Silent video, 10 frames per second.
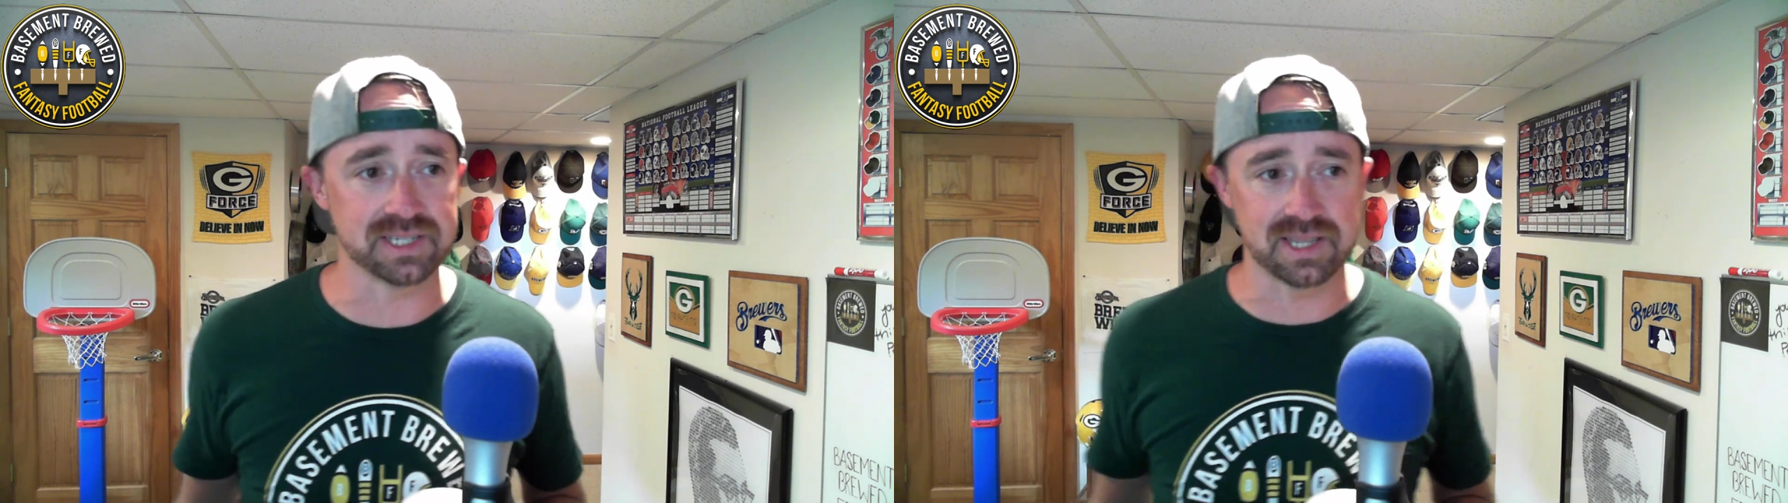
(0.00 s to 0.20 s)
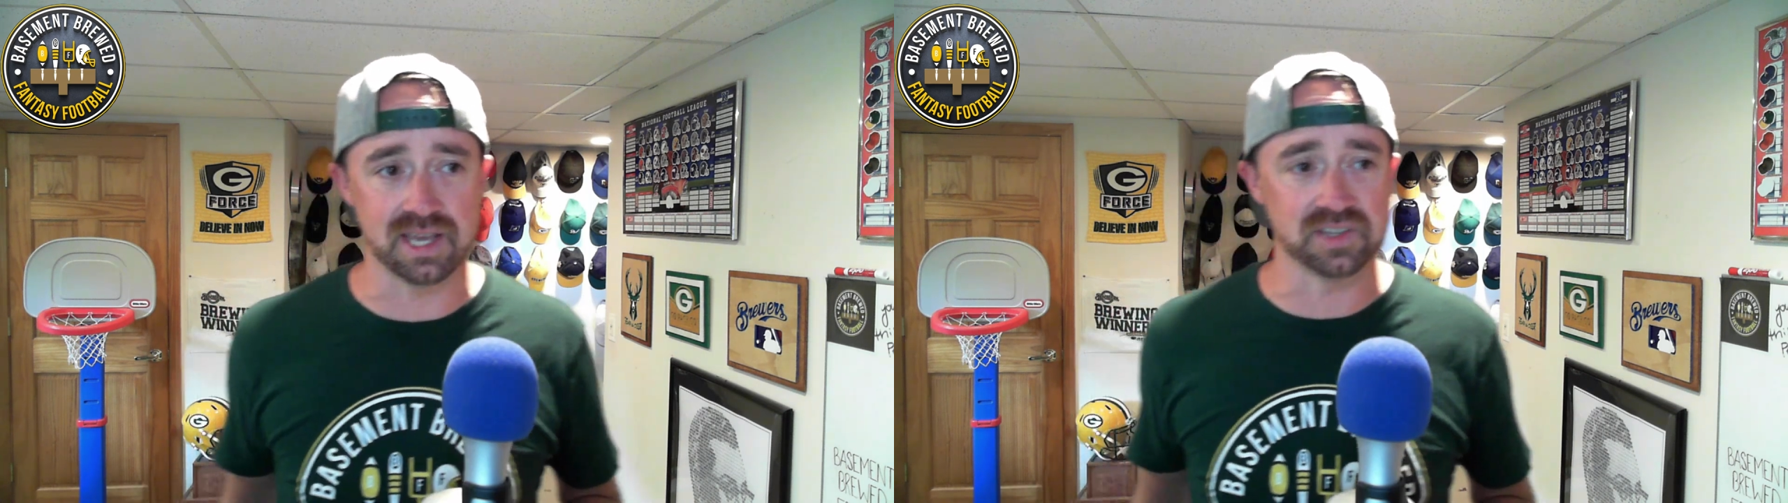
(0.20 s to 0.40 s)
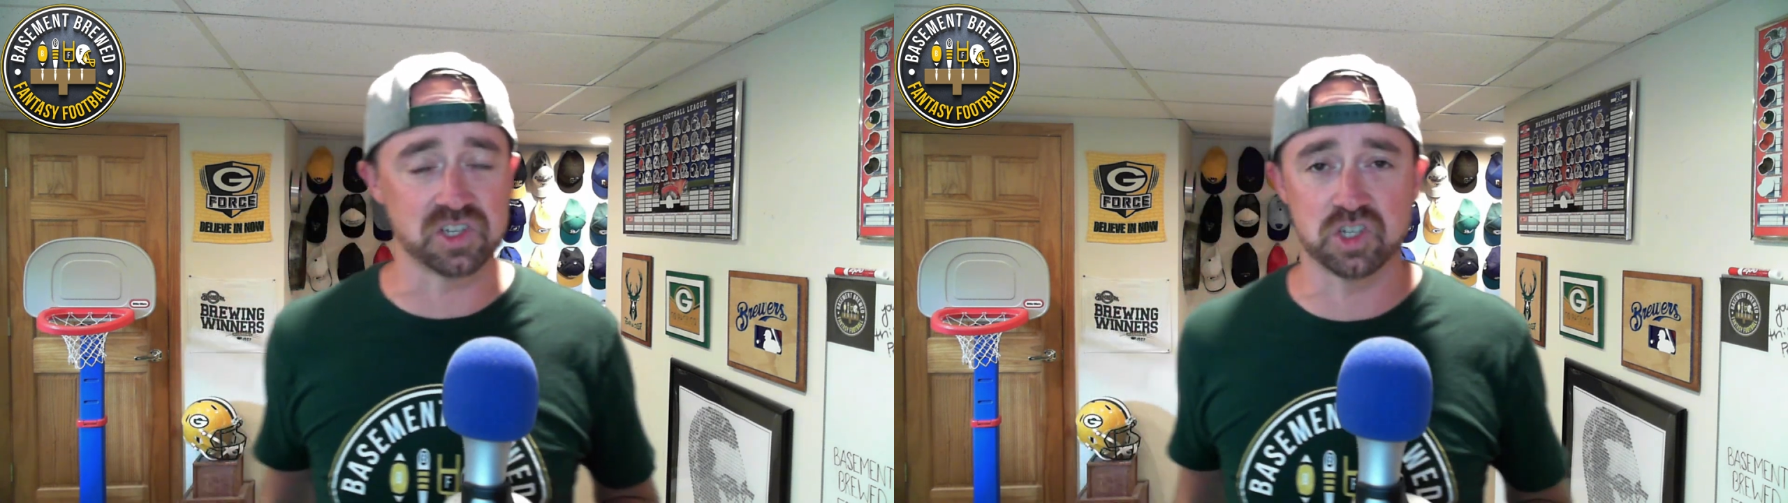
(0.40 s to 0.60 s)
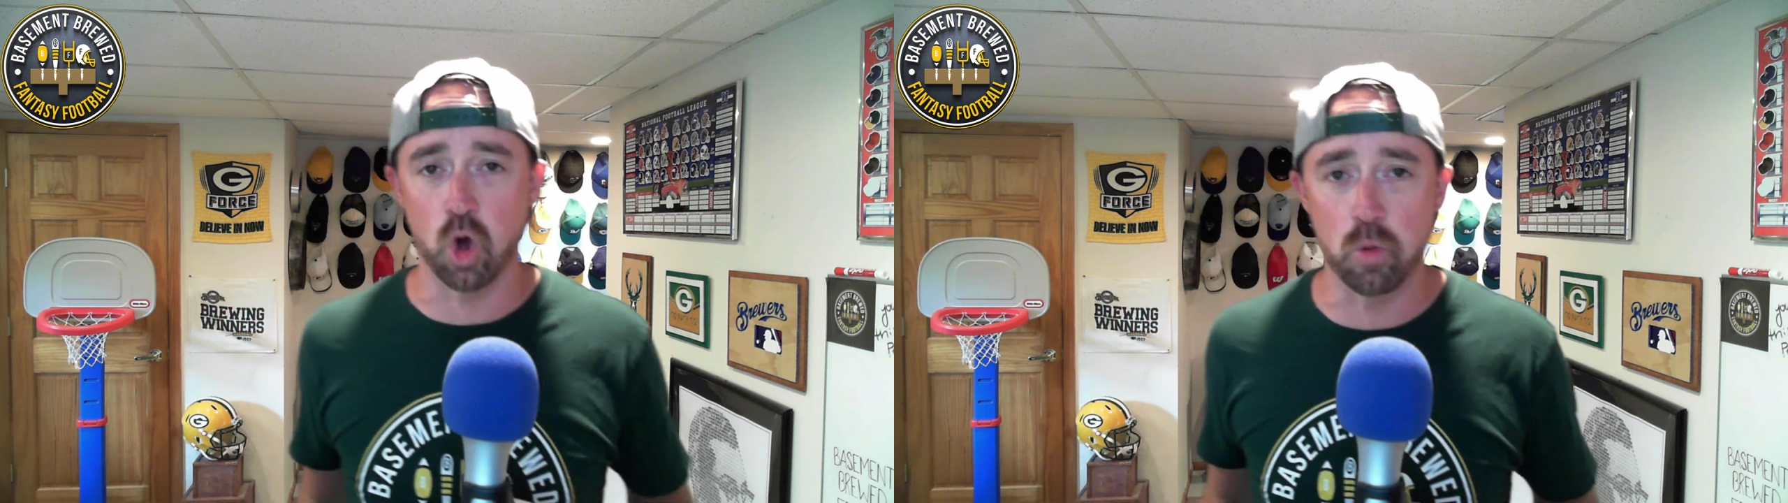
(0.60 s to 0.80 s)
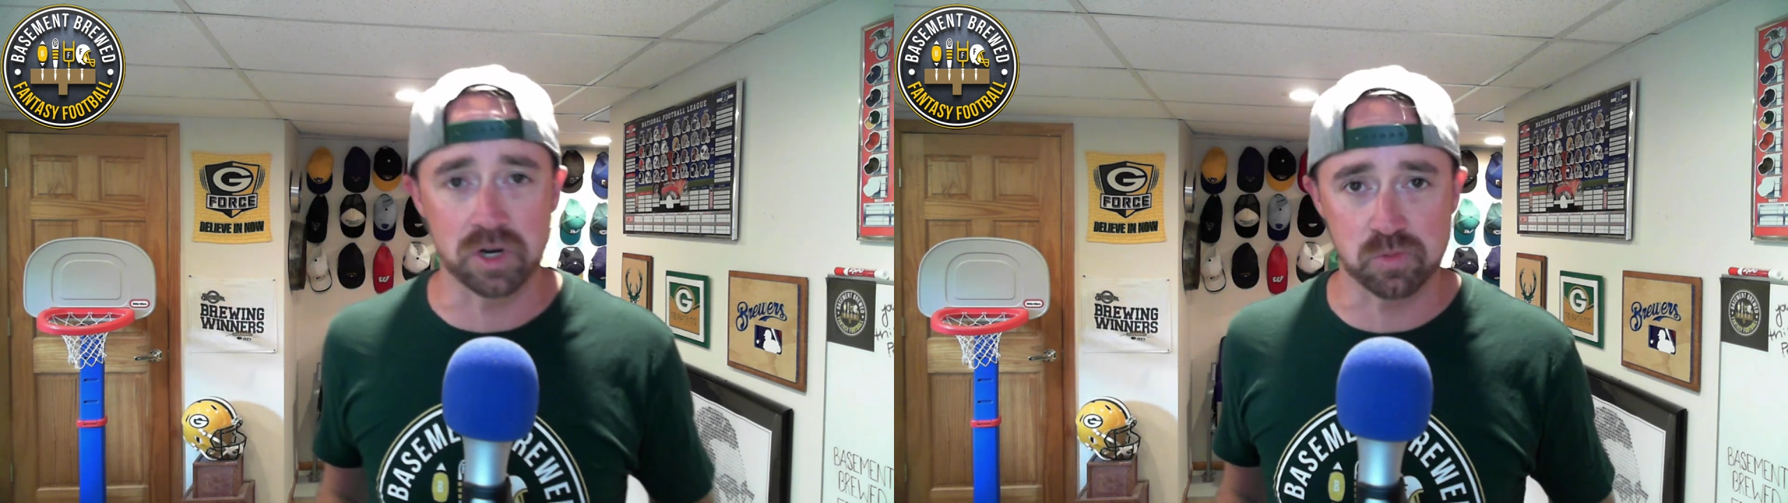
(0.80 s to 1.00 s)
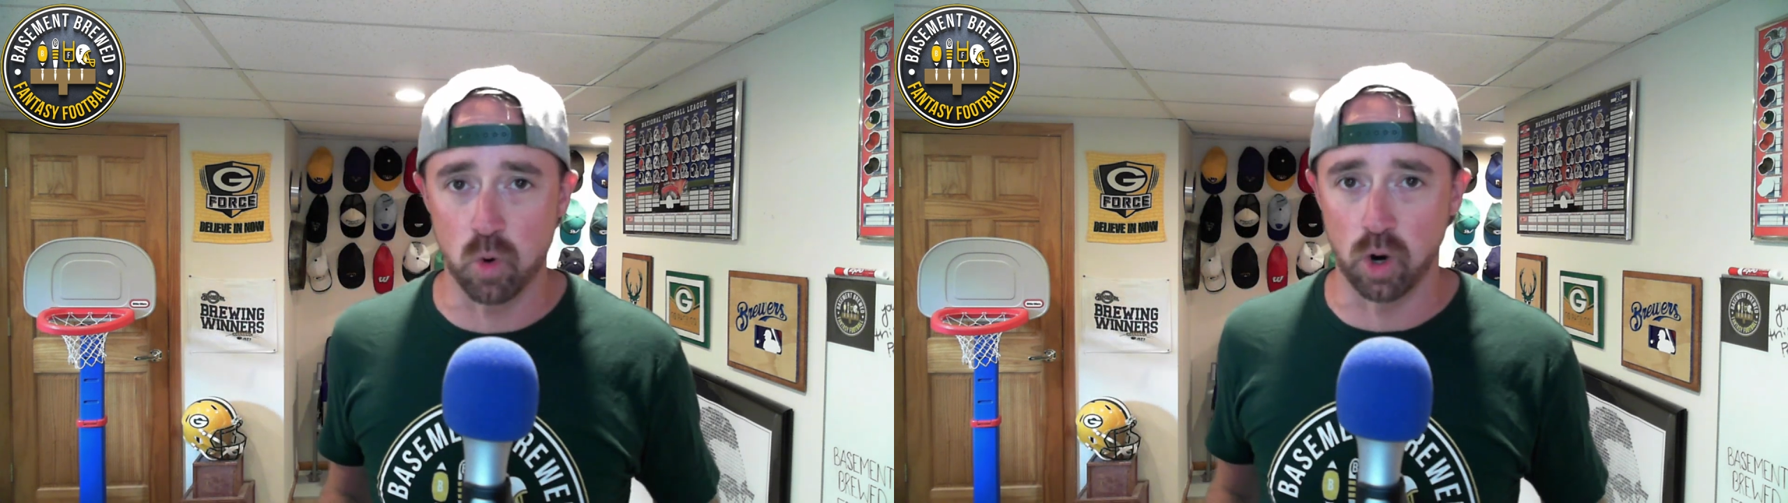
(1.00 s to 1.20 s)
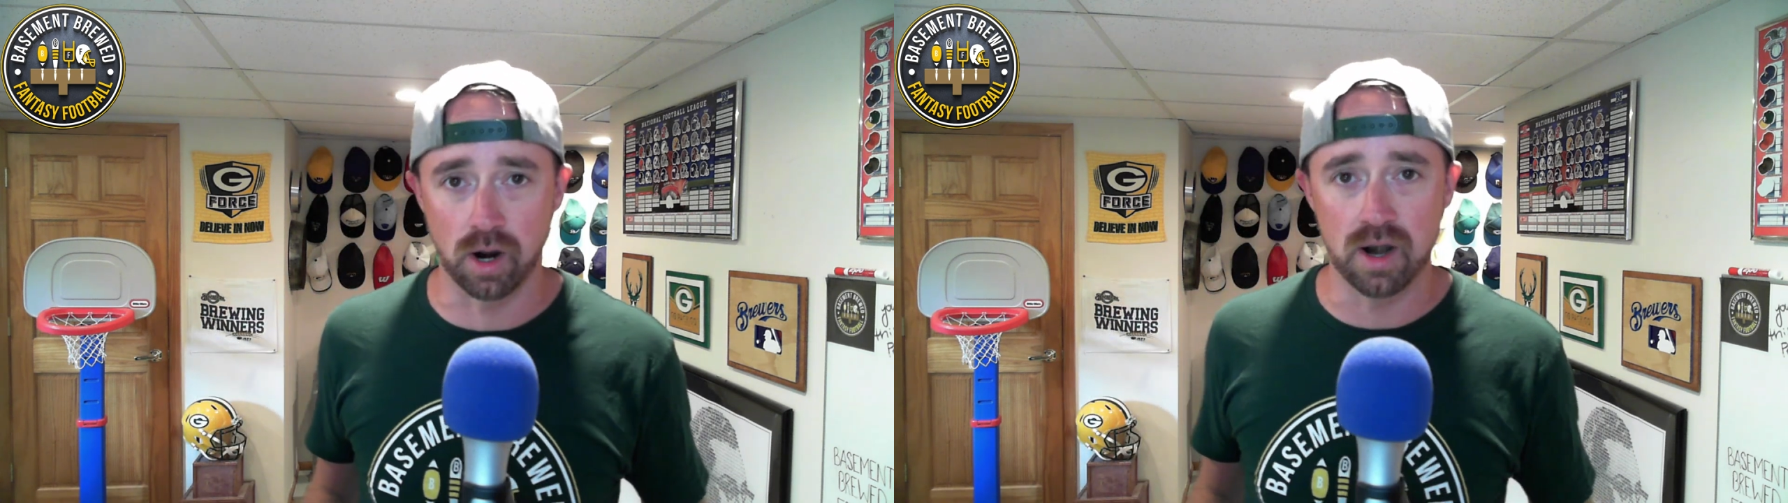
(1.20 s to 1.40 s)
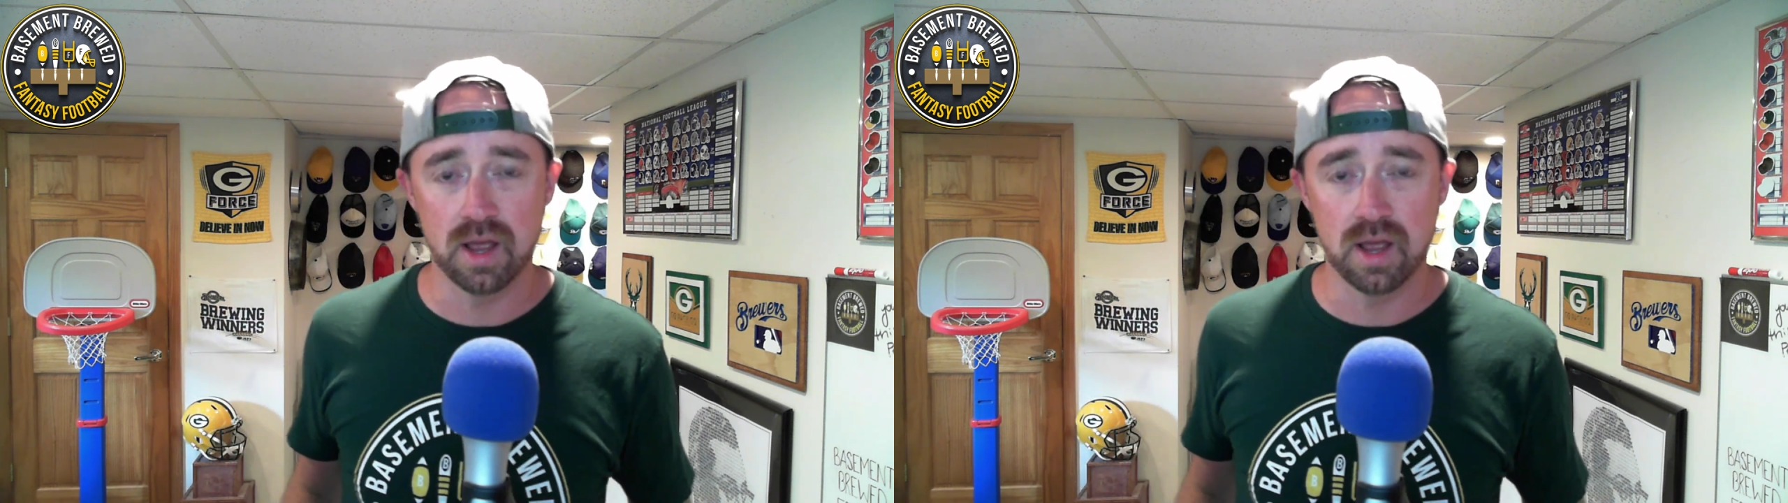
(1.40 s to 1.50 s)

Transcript: thing is so much more